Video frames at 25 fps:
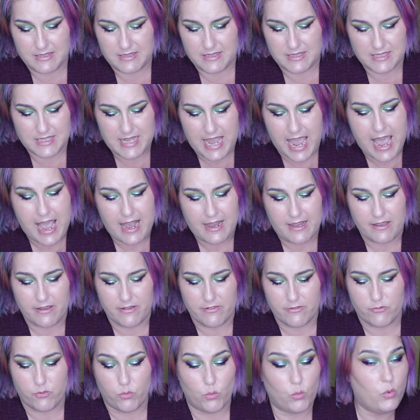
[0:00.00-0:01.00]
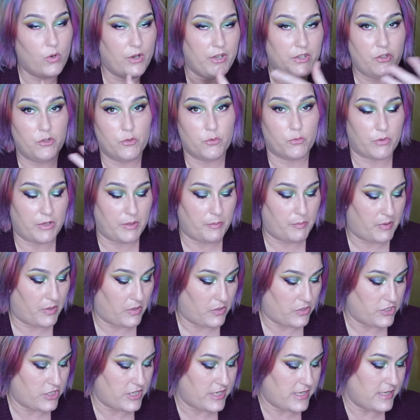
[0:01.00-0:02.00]
stack of wouldn't
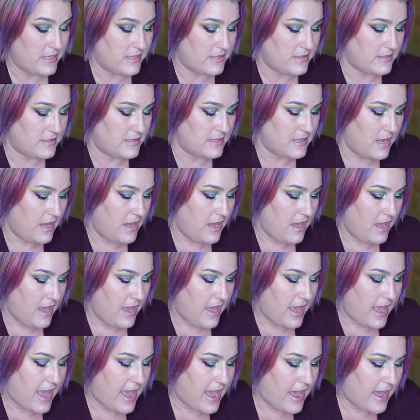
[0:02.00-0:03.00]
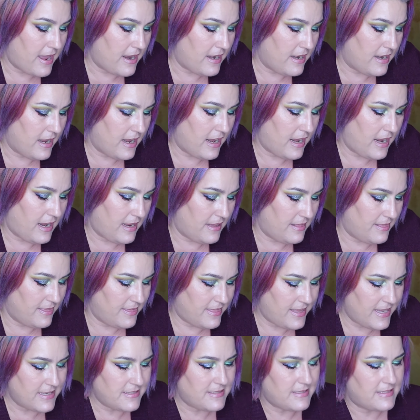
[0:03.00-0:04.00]
repurchase. And
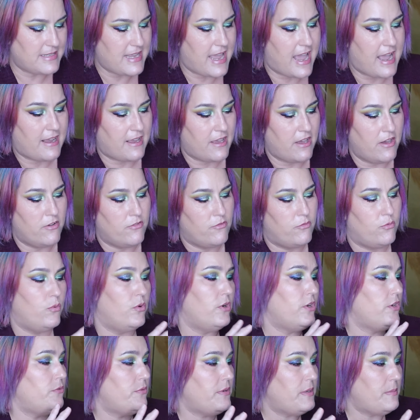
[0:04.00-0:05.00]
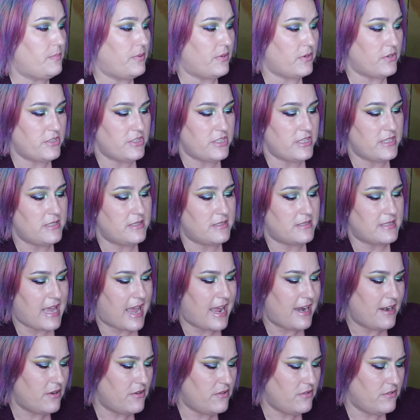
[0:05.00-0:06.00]
in this stack of would repurchase,
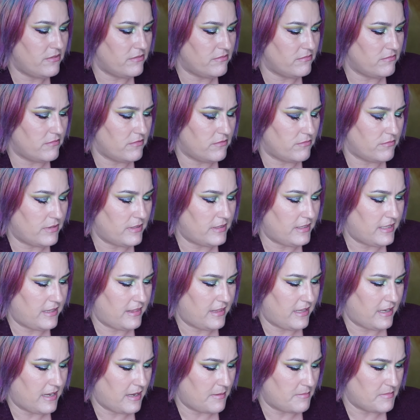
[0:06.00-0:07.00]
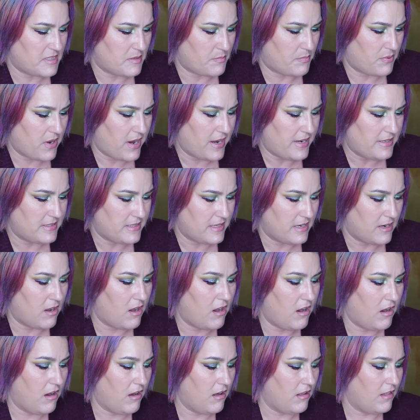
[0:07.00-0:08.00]
I don't really think I'm surprised at
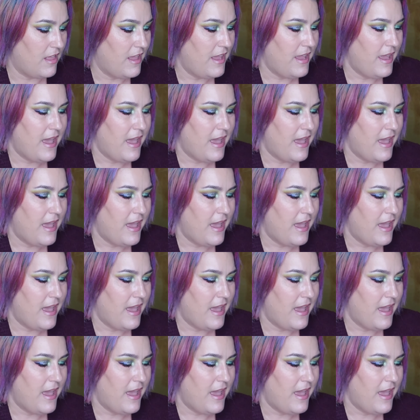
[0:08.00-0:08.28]
all.